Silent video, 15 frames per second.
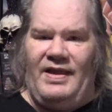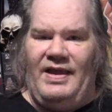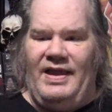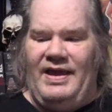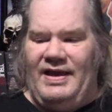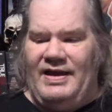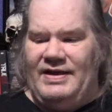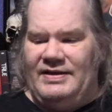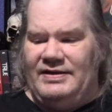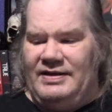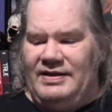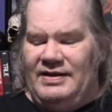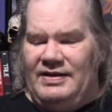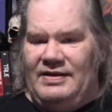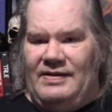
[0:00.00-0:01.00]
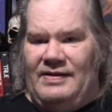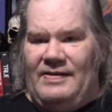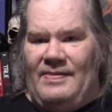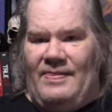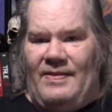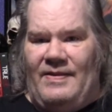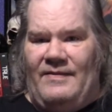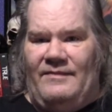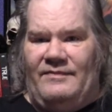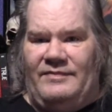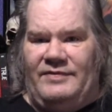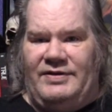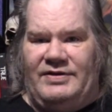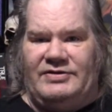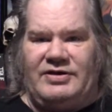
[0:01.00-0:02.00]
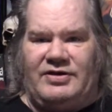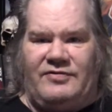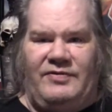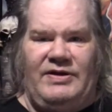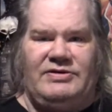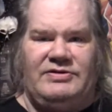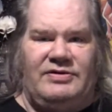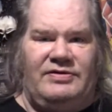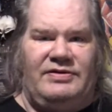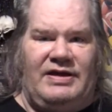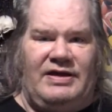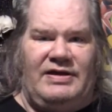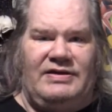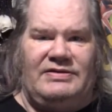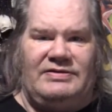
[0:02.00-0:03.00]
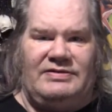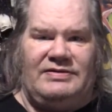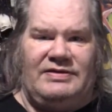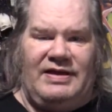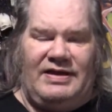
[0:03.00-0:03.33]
And there's a creature that has